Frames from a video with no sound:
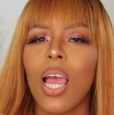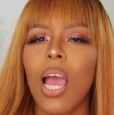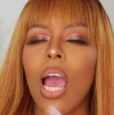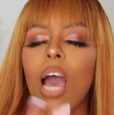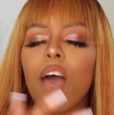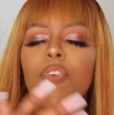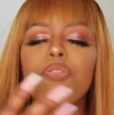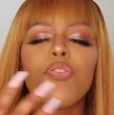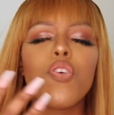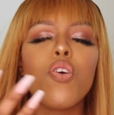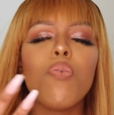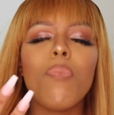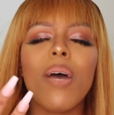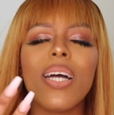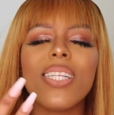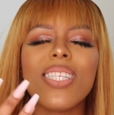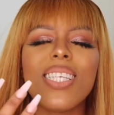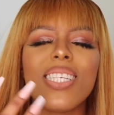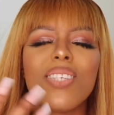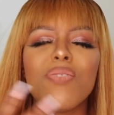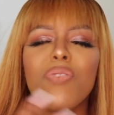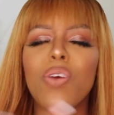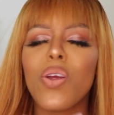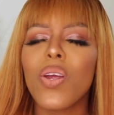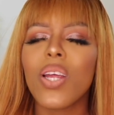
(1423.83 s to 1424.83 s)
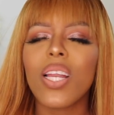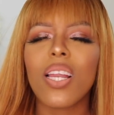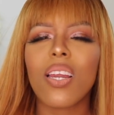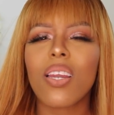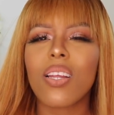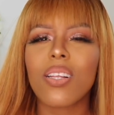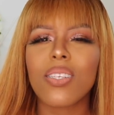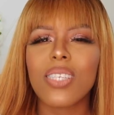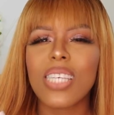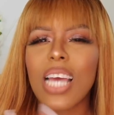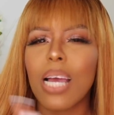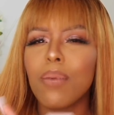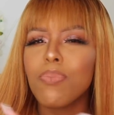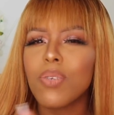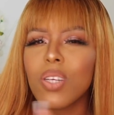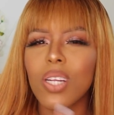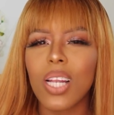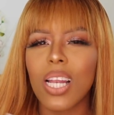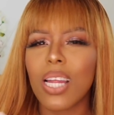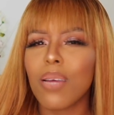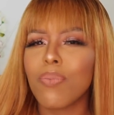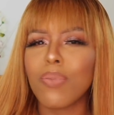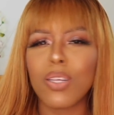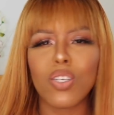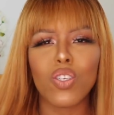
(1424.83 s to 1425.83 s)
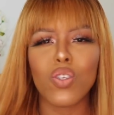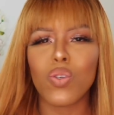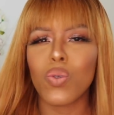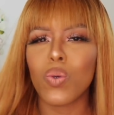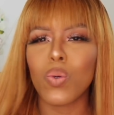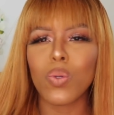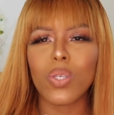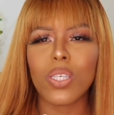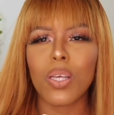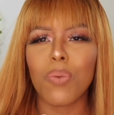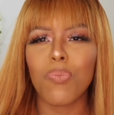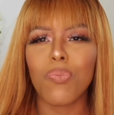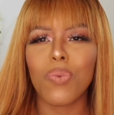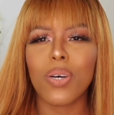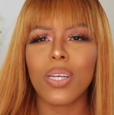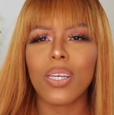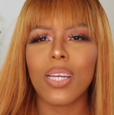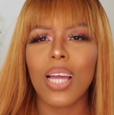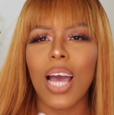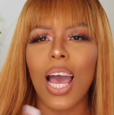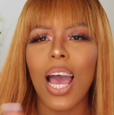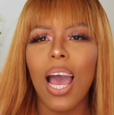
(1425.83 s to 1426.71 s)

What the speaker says: a few months is very little time to claim that you know someone.